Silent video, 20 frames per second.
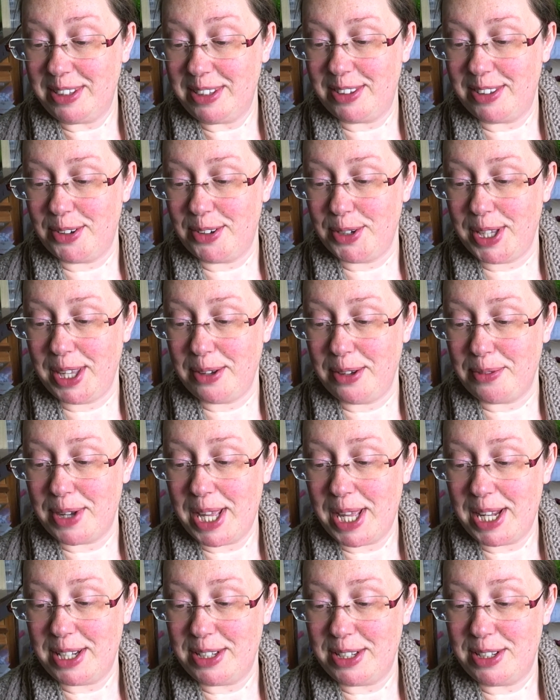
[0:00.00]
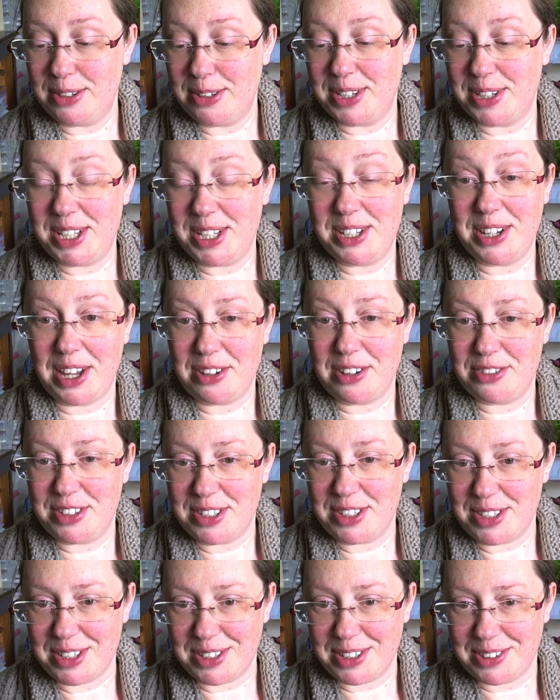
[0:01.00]
soaking wet, and do what you have to
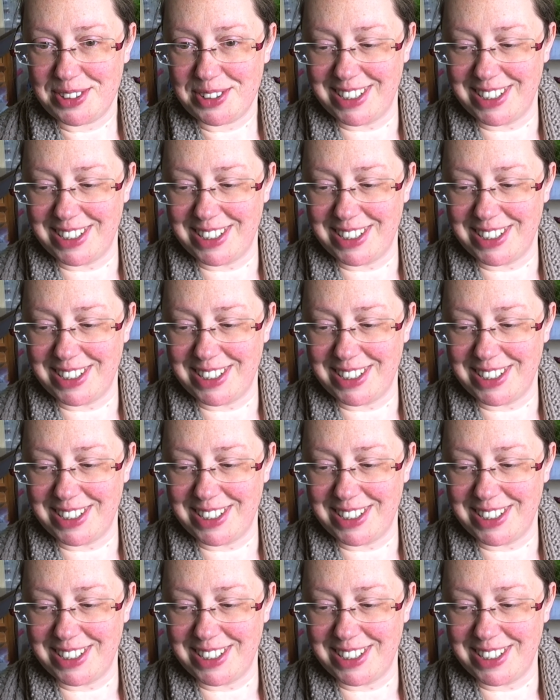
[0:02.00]
do.